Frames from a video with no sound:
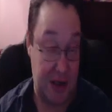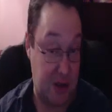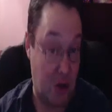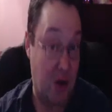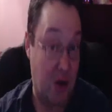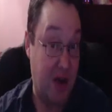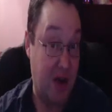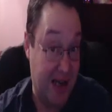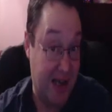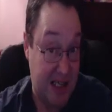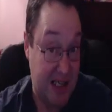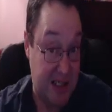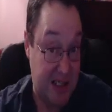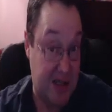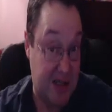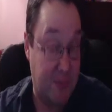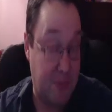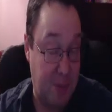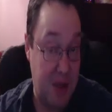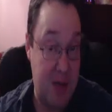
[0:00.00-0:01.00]
got a list
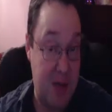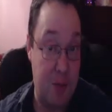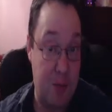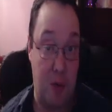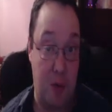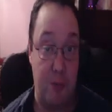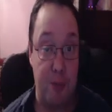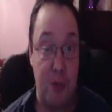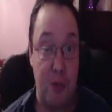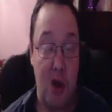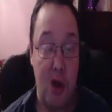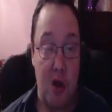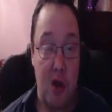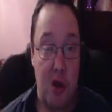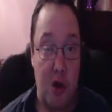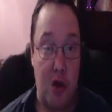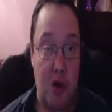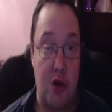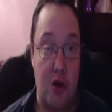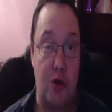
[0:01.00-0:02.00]
of people
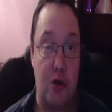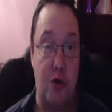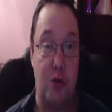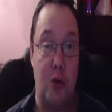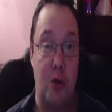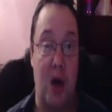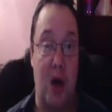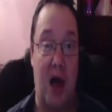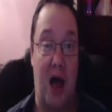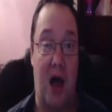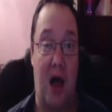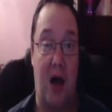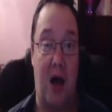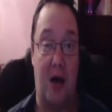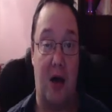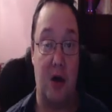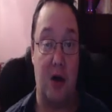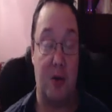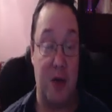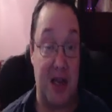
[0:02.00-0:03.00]
who are
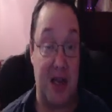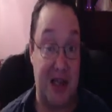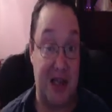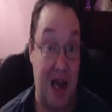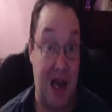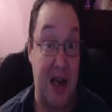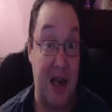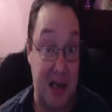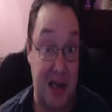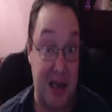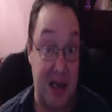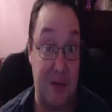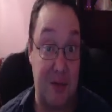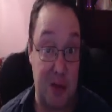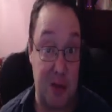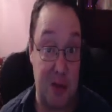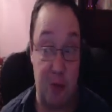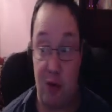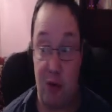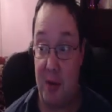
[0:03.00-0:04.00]
going to be attending this
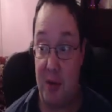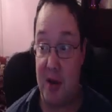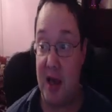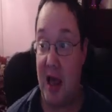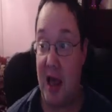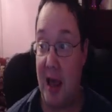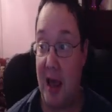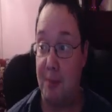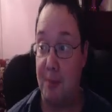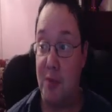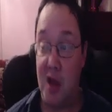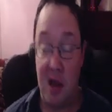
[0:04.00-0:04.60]
premiere.